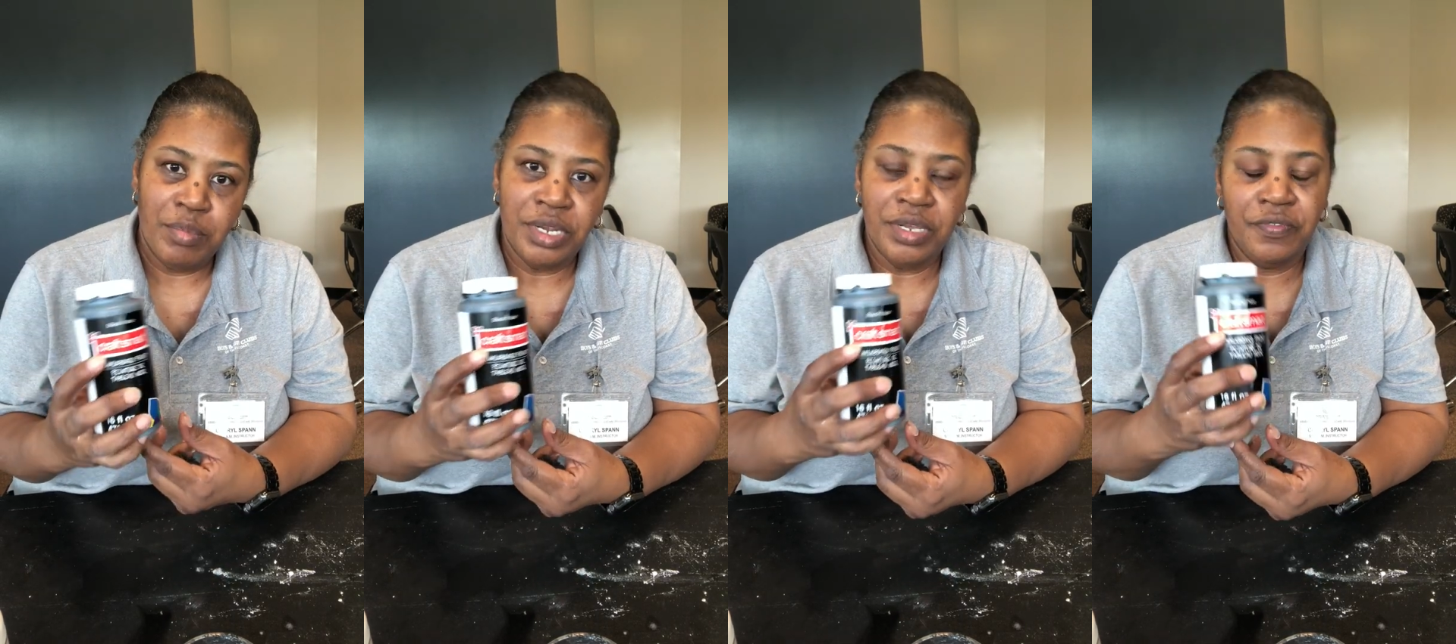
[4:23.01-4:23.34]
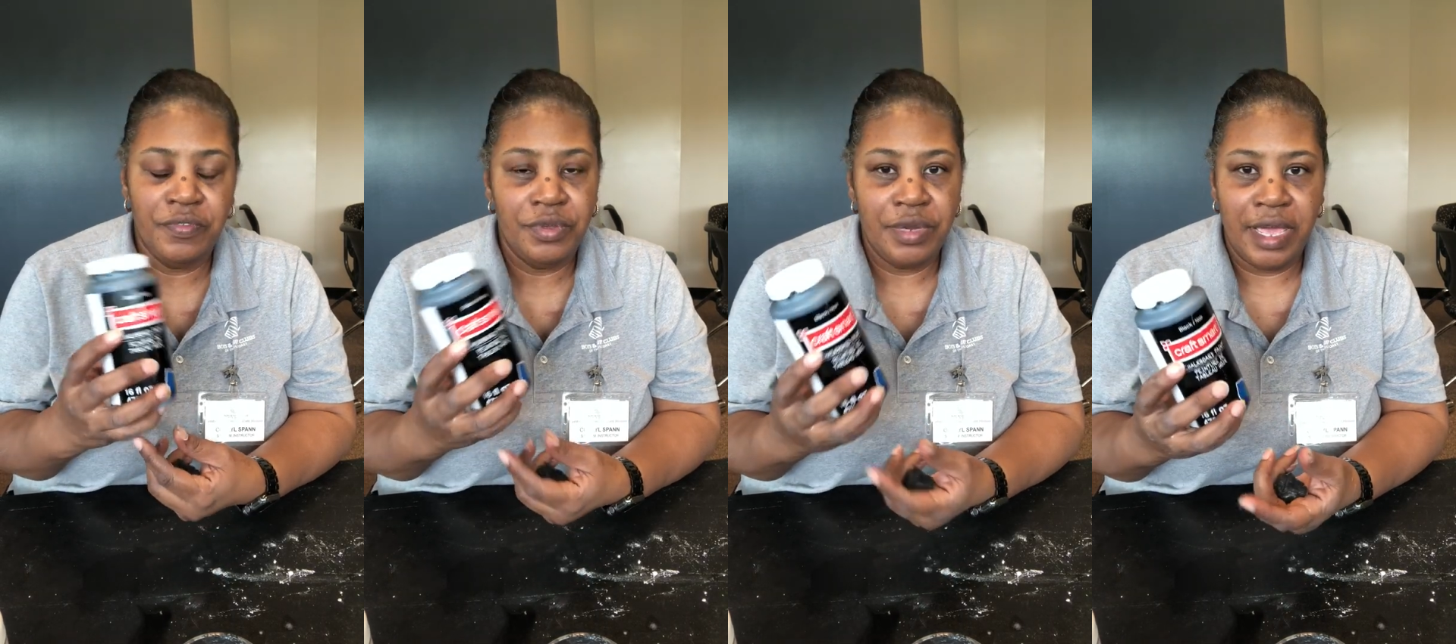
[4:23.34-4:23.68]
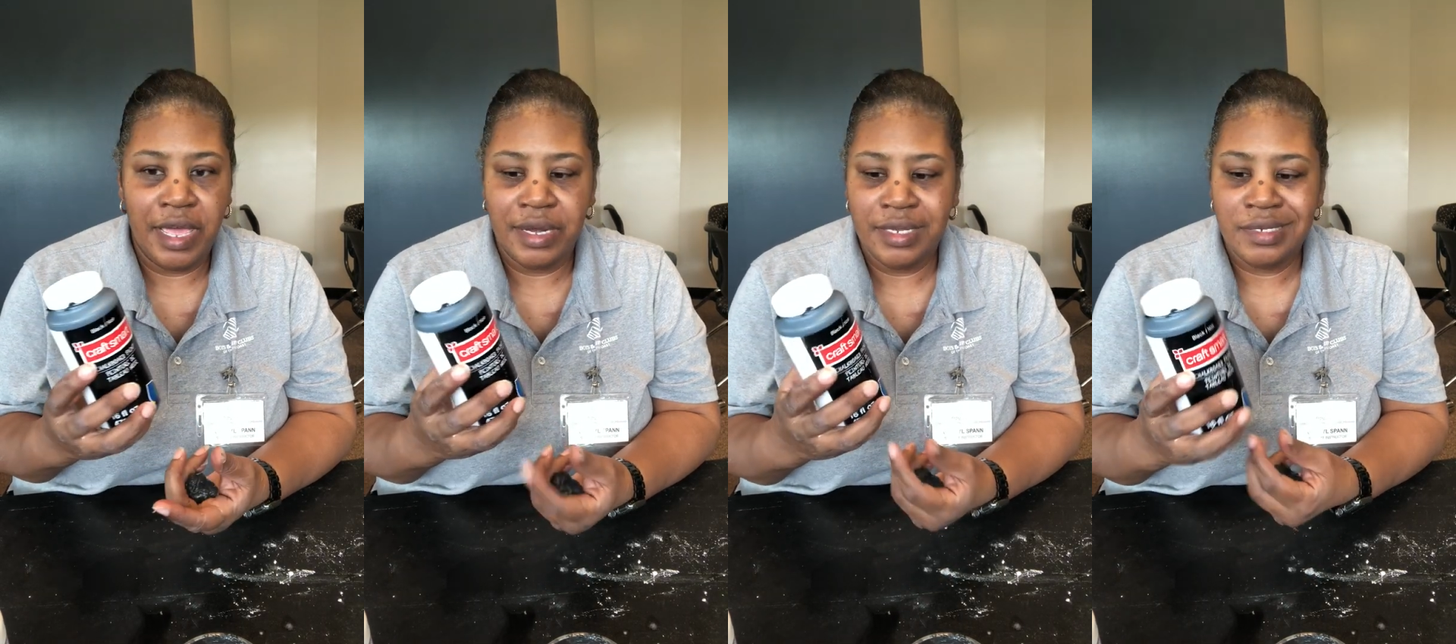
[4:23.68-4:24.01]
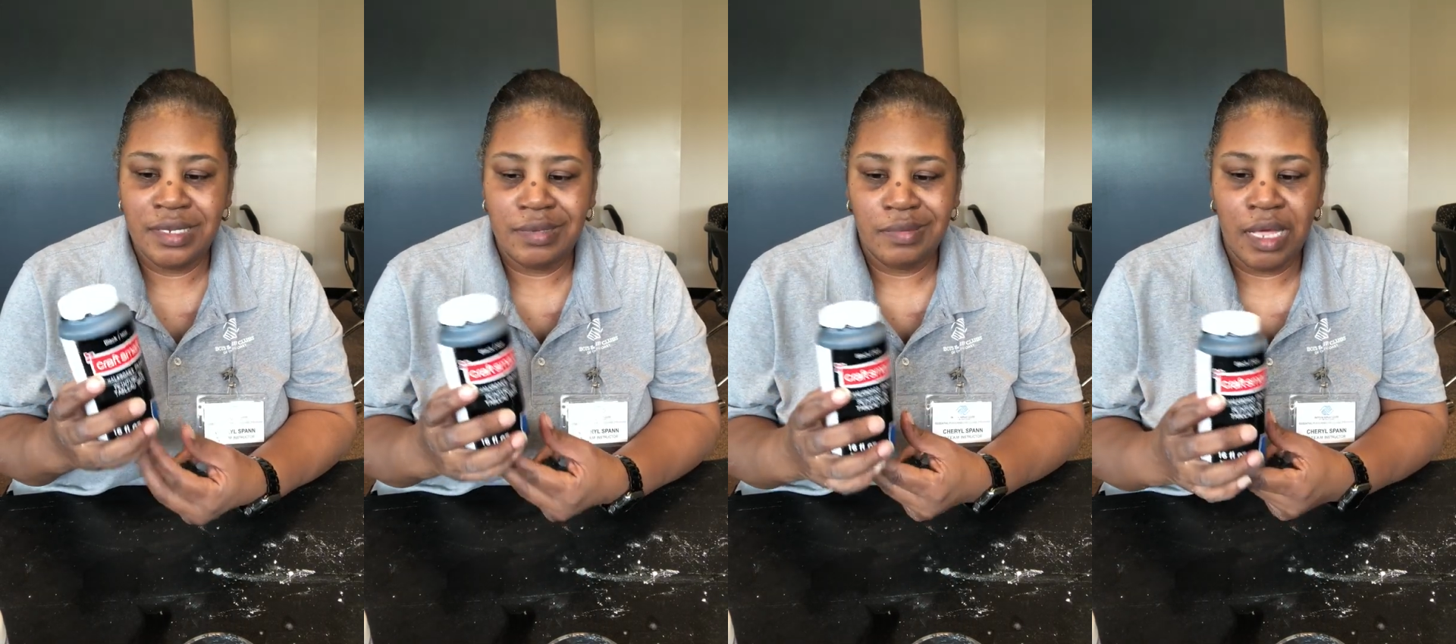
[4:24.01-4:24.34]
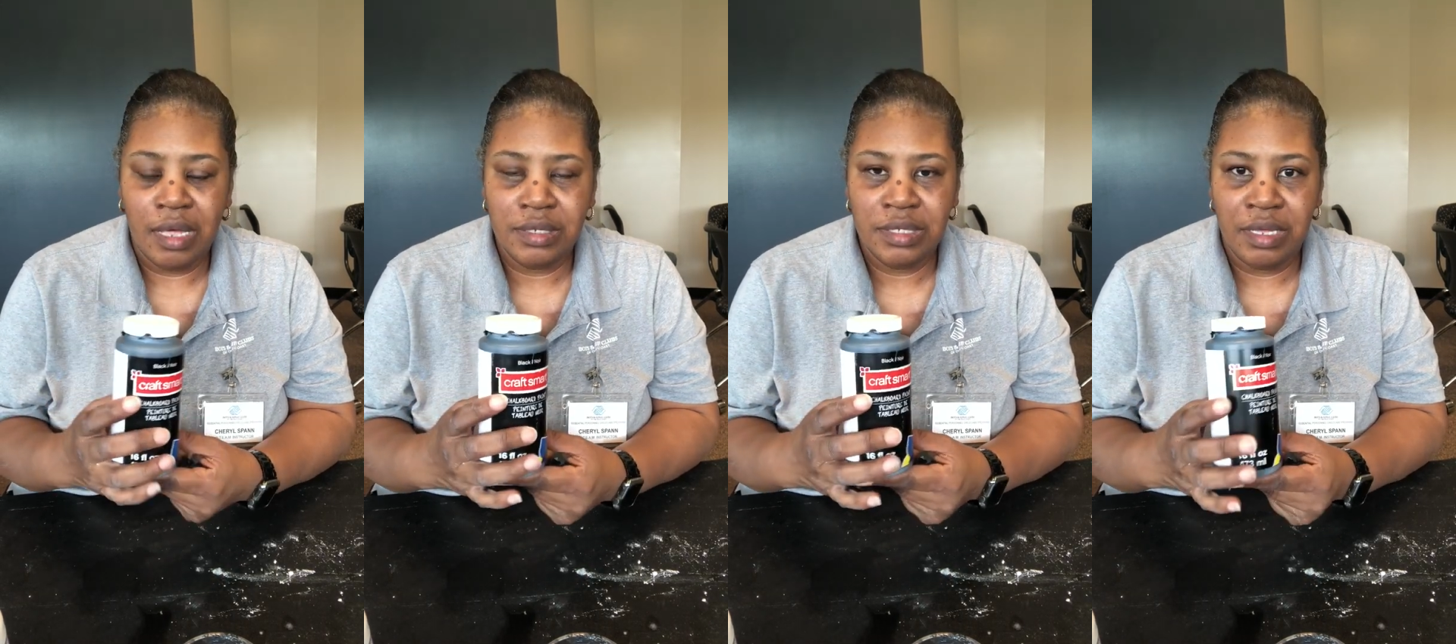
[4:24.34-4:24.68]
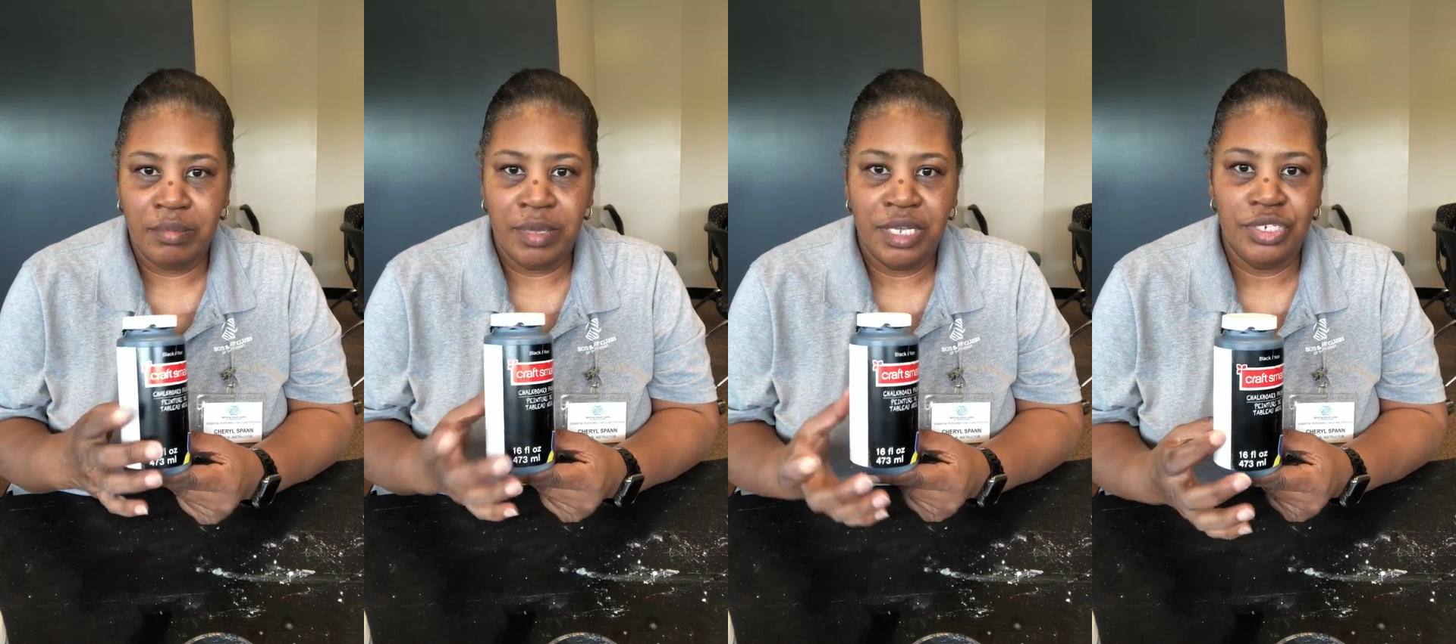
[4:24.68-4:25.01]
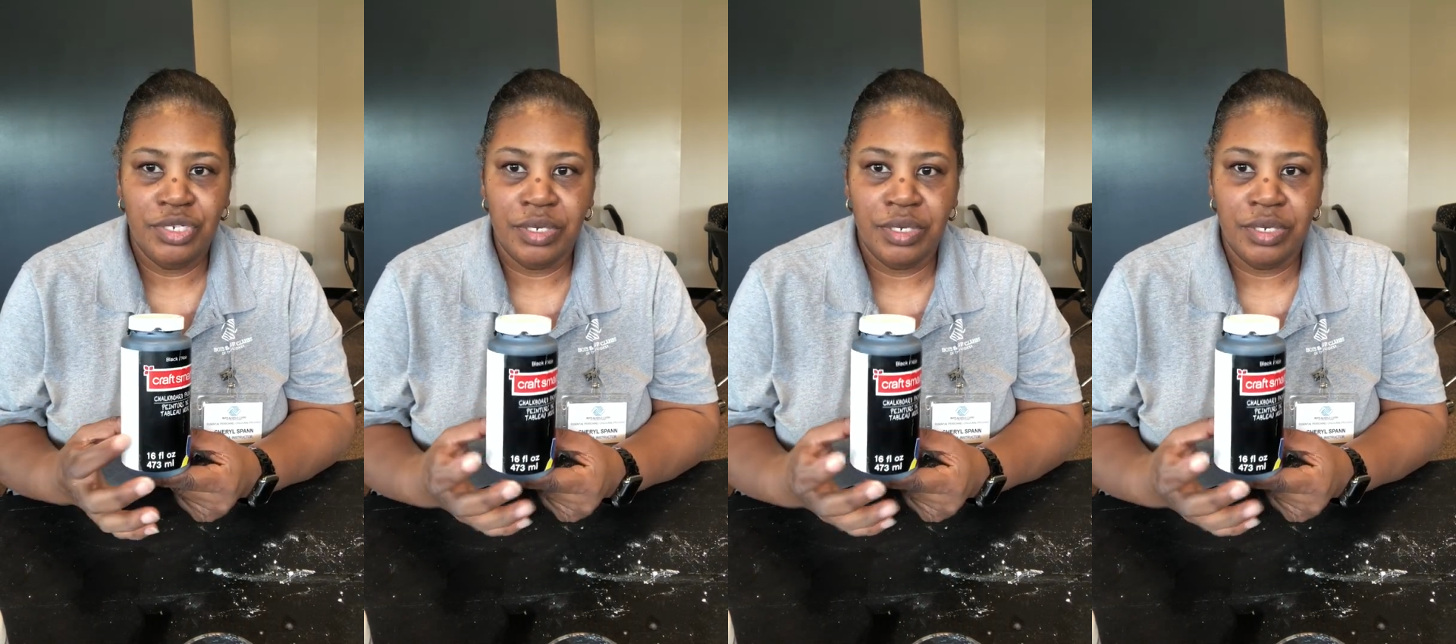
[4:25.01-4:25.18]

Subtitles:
but if you're not, it don't cost that much.